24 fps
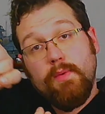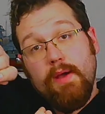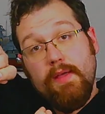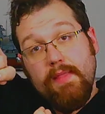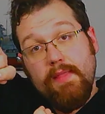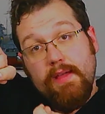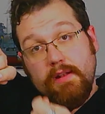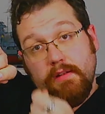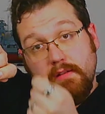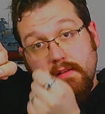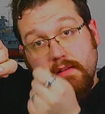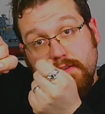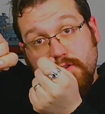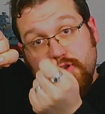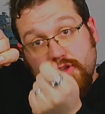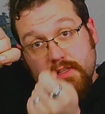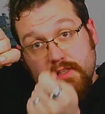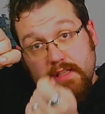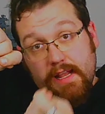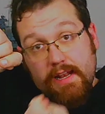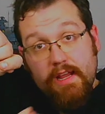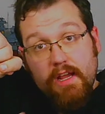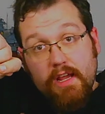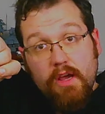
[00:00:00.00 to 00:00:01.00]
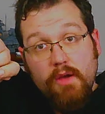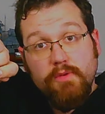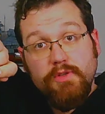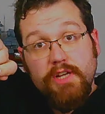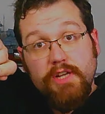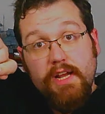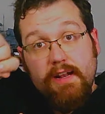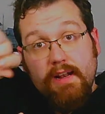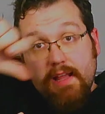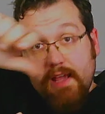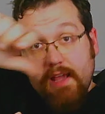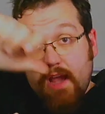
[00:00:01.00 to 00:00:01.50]
and then just let it go
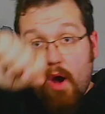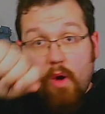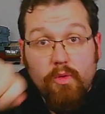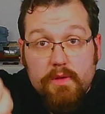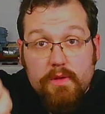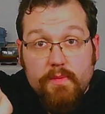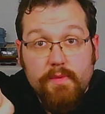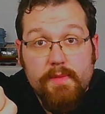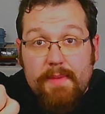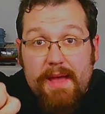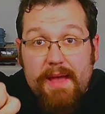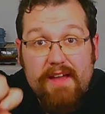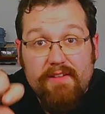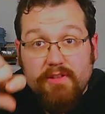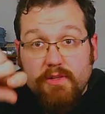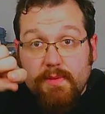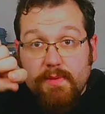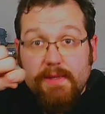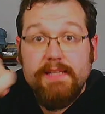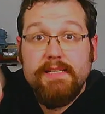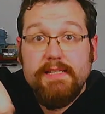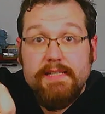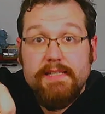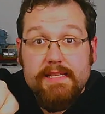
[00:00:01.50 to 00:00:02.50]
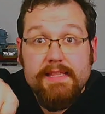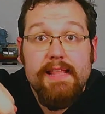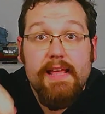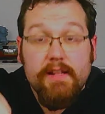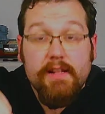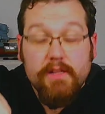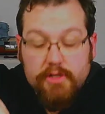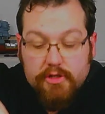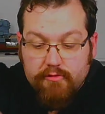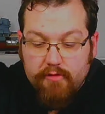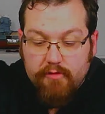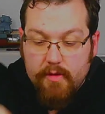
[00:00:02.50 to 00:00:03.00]
gently, hold it with a pair of tweezers, and then
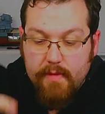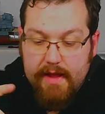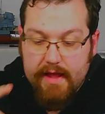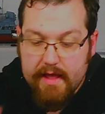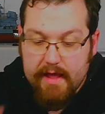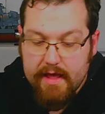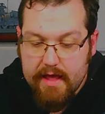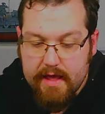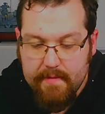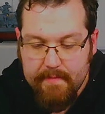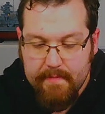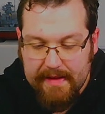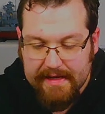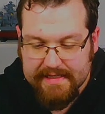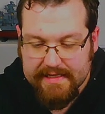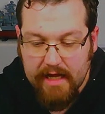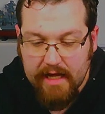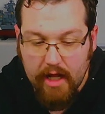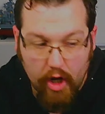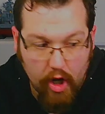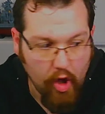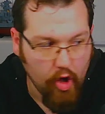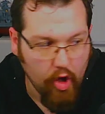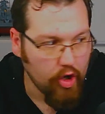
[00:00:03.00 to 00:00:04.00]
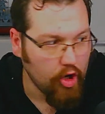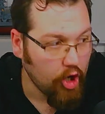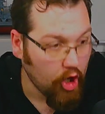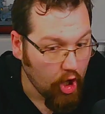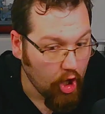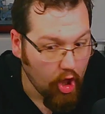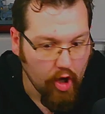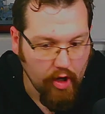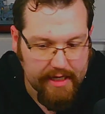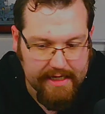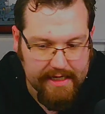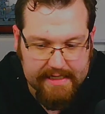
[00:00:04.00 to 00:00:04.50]
screw it, makes it a
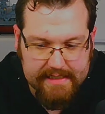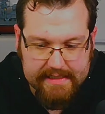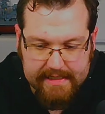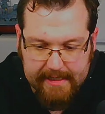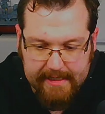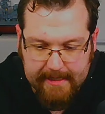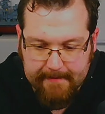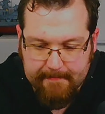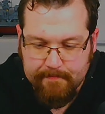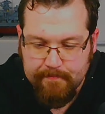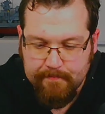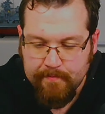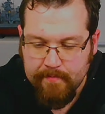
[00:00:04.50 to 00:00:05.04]
lot easier.